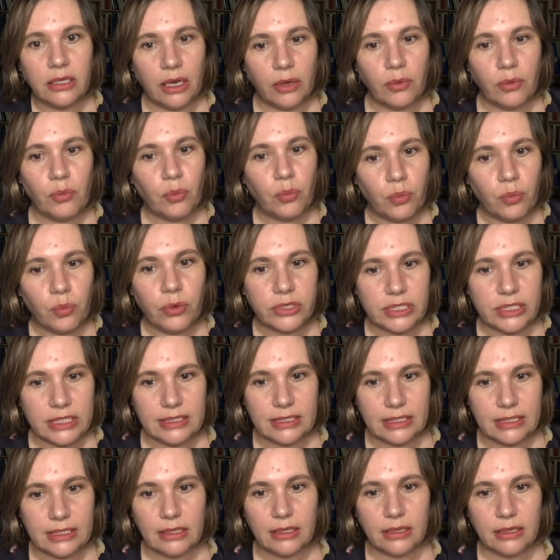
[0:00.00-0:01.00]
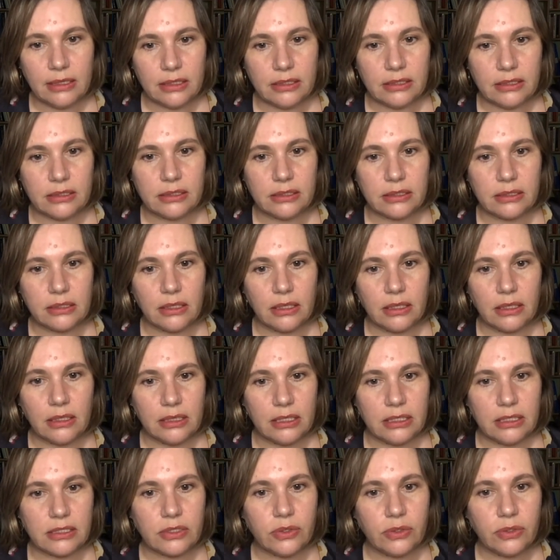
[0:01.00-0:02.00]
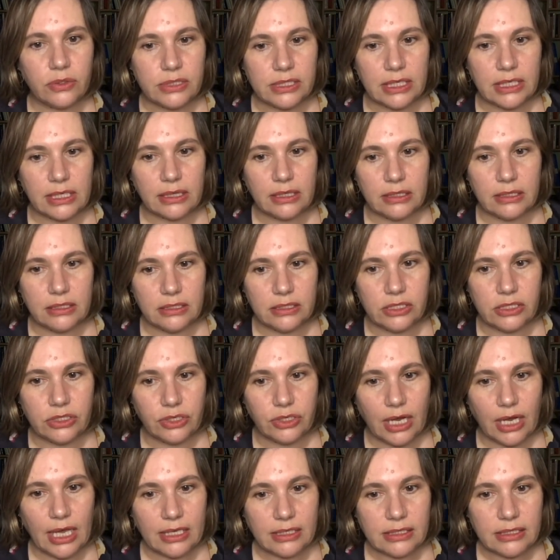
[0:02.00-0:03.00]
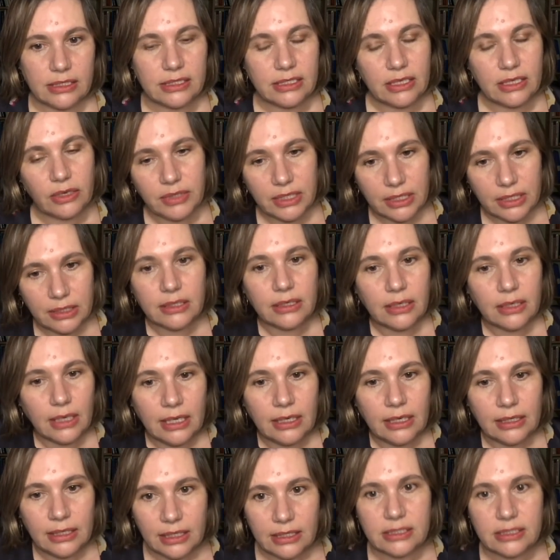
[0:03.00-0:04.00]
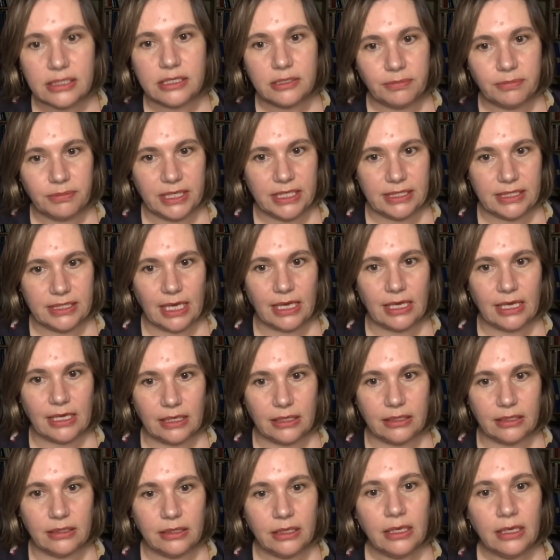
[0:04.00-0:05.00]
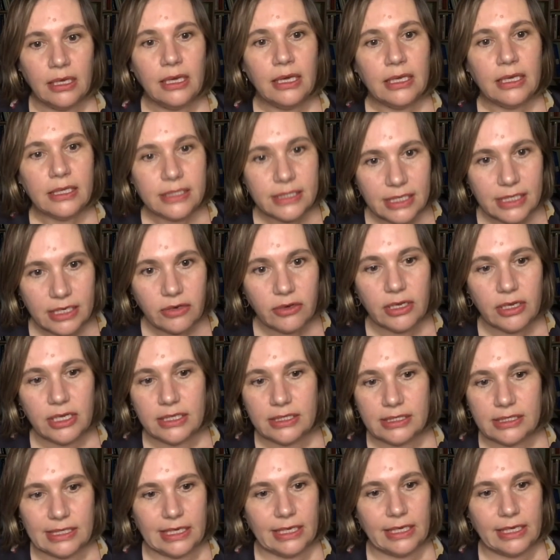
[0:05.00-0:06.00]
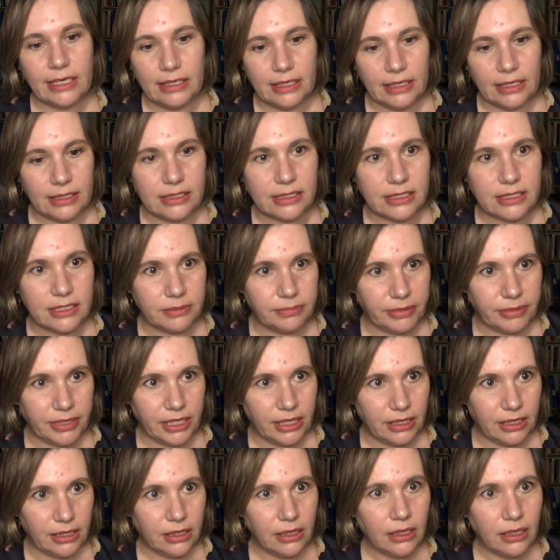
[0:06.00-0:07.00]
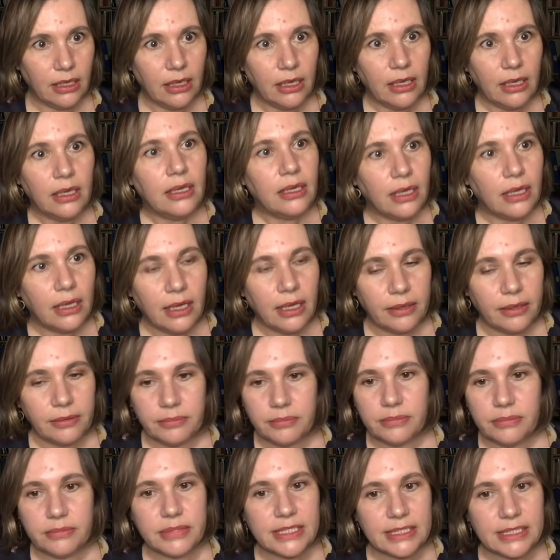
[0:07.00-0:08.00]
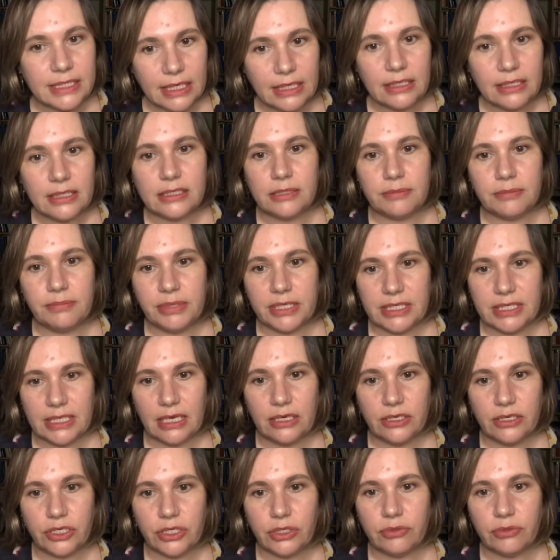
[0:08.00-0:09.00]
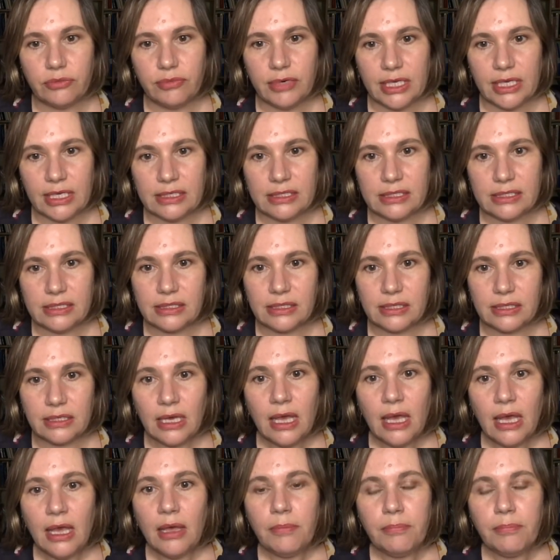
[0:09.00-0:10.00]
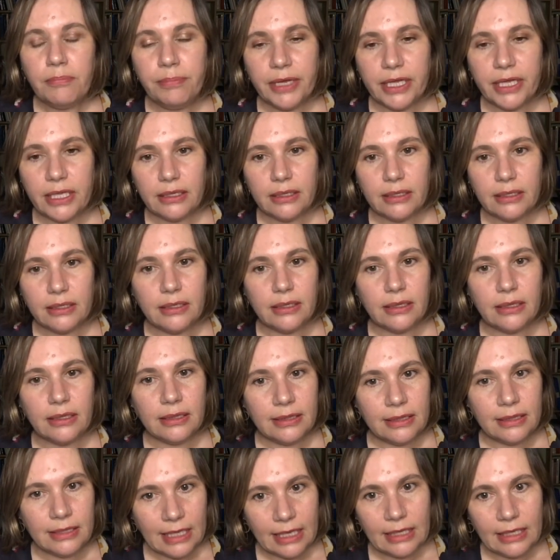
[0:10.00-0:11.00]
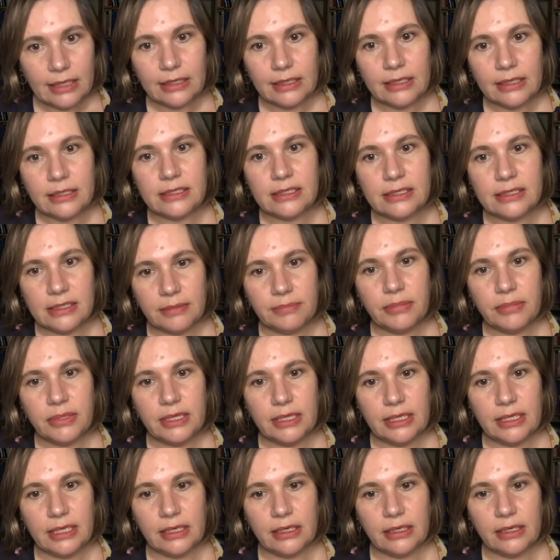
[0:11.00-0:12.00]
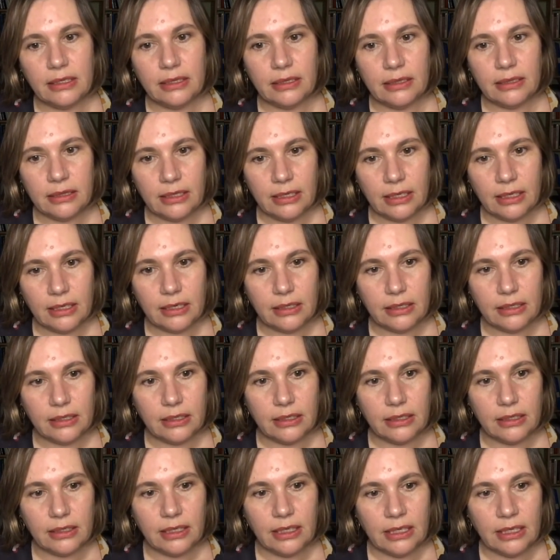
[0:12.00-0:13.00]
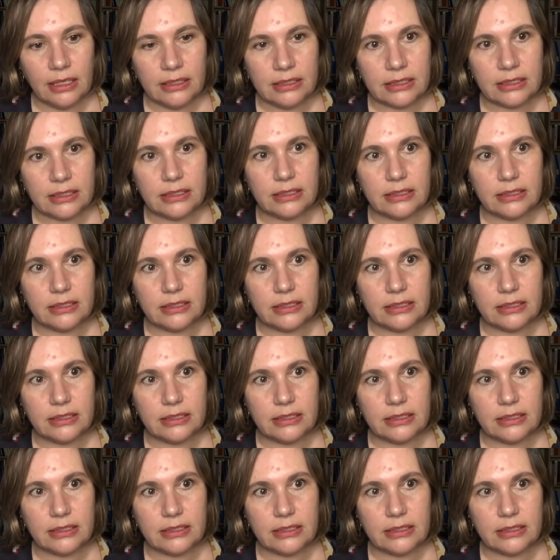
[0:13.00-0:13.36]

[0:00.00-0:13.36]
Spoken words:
what is it that's causing the distress? So it needs to be taken seriously. It needs to be seen as a potential risk. But that is something that is,